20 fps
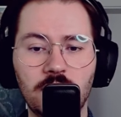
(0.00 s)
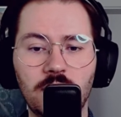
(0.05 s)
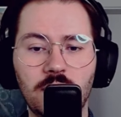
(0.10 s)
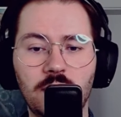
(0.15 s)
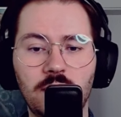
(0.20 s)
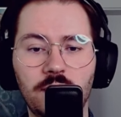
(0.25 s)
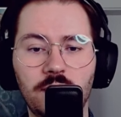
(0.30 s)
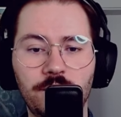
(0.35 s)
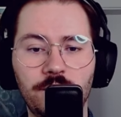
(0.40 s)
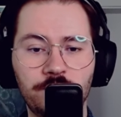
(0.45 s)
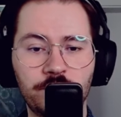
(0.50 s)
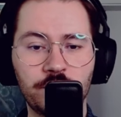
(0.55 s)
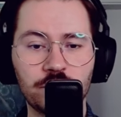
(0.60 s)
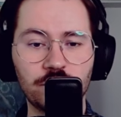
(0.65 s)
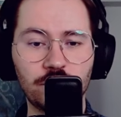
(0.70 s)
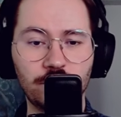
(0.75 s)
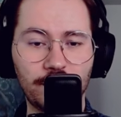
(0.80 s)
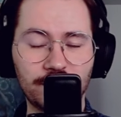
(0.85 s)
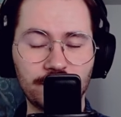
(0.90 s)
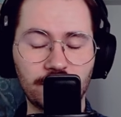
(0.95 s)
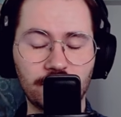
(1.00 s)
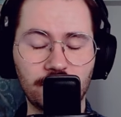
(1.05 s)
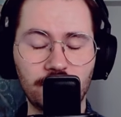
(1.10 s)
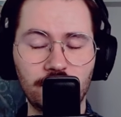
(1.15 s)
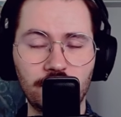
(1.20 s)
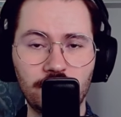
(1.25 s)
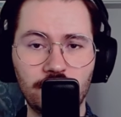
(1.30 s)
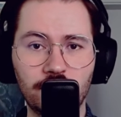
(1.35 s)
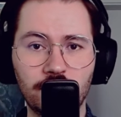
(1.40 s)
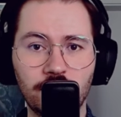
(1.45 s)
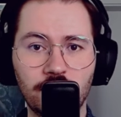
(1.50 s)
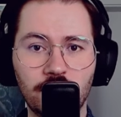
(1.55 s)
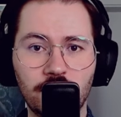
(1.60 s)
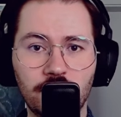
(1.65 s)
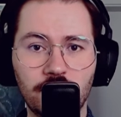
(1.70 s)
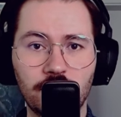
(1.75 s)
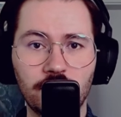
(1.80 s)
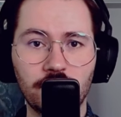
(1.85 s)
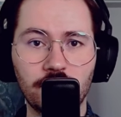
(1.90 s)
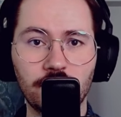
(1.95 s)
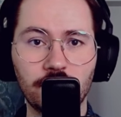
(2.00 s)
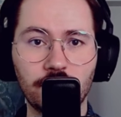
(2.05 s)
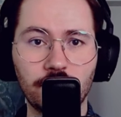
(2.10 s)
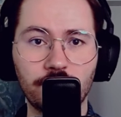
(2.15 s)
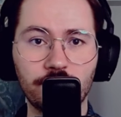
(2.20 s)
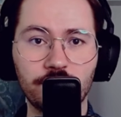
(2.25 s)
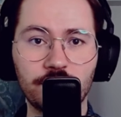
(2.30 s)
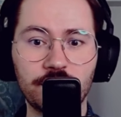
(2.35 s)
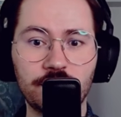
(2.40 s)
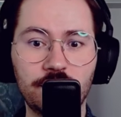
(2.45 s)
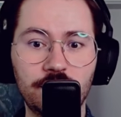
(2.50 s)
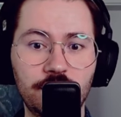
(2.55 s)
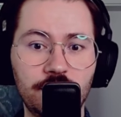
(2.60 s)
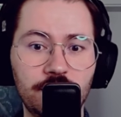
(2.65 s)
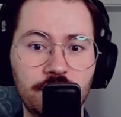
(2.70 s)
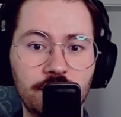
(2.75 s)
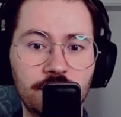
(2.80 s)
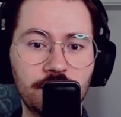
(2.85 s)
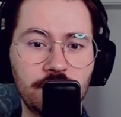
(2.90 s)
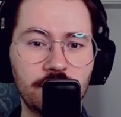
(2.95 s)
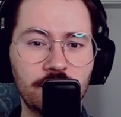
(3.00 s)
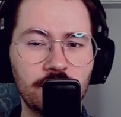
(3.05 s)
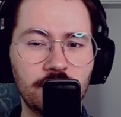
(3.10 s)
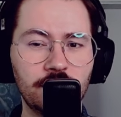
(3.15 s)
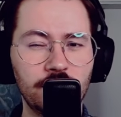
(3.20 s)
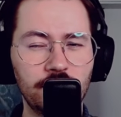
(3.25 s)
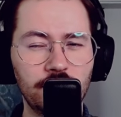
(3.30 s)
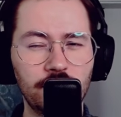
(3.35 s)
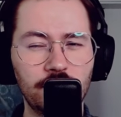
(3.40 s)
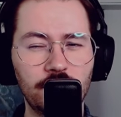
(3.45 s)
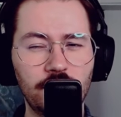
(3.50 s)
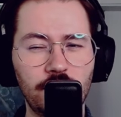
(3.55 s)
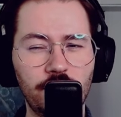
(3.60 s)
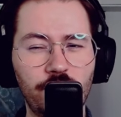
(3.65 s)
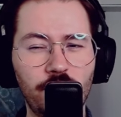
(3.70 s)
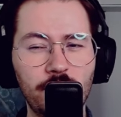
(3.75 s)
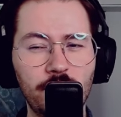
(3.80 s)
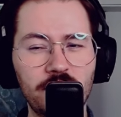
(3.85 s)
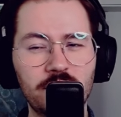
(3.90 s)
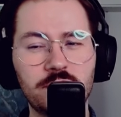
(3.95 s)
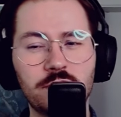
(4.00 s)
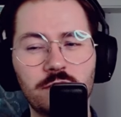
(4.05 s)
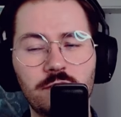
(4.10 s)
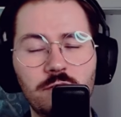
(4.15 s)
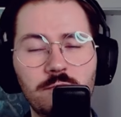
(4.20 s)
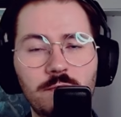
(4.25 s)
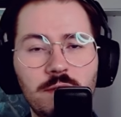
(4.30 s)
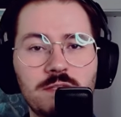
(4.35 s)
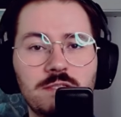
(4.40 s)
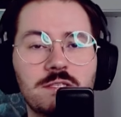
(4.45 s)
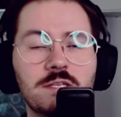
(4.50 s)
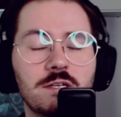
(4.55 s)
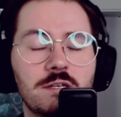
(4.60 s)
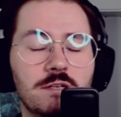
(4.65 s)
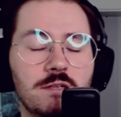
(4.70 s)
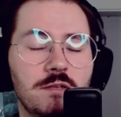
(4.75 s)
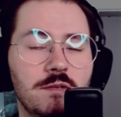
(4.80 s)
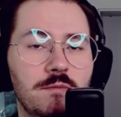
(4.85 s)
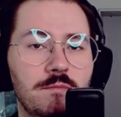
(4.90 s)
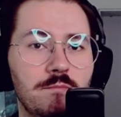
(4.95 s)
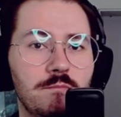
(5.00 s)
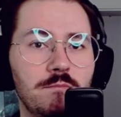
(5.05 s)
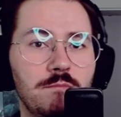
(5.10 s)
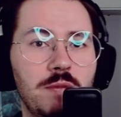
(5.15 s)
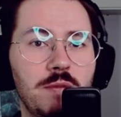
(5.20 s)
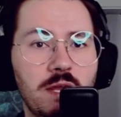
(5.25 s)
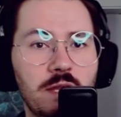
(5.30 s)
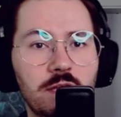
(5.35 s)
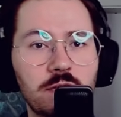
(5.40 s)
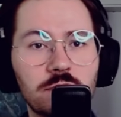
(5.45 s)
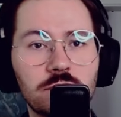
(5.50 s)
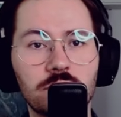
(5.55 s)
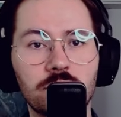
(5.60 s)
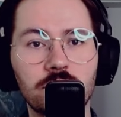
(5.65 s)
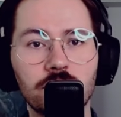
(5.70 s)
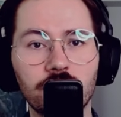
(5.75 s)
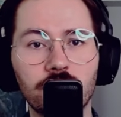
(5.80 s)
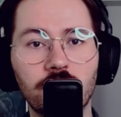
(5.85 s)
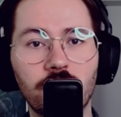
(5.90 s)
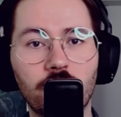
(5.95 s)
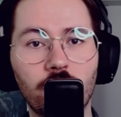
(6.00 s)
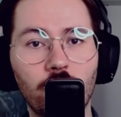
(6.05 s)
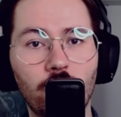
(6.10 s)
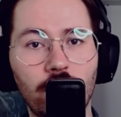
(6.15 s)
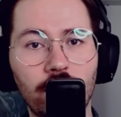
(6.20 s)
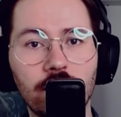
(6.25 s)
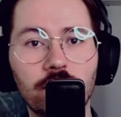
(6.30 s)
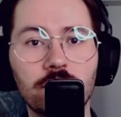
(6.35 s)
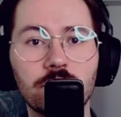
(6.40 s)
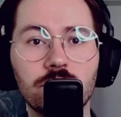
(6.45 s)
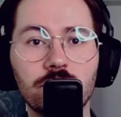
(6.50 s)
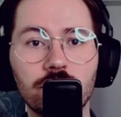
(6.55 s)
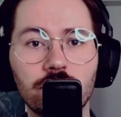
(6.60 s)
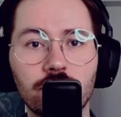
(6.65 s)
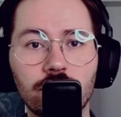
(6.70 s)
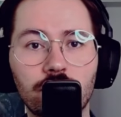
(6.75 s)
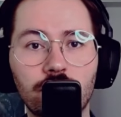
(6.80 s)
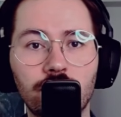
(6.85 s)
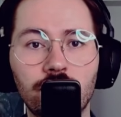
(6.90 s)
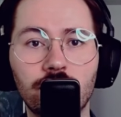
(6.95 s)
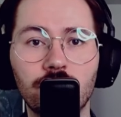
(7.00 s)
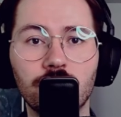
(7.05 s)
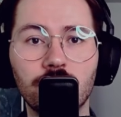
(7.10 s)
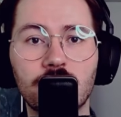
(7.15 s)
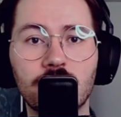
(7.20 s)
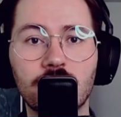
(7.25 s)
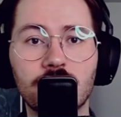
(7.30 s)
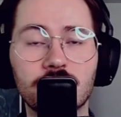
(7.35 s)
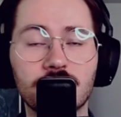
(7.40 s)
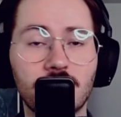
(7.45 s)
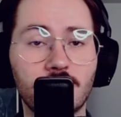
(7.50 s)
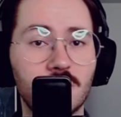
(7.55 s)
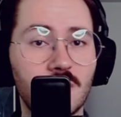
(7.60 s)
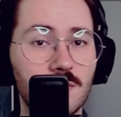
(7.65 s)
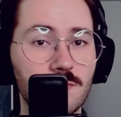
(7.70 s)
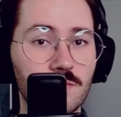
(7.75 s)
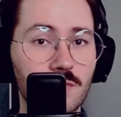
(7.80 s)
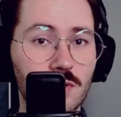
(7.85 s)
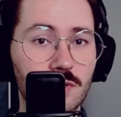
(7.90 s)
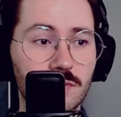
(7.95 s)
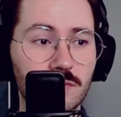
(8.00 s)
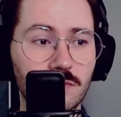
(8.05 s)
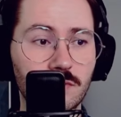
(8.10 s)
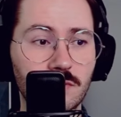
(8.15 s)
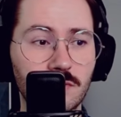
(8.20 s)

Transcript: So basically, the Ephemerate Archaeomancer package requires you to get some tempo,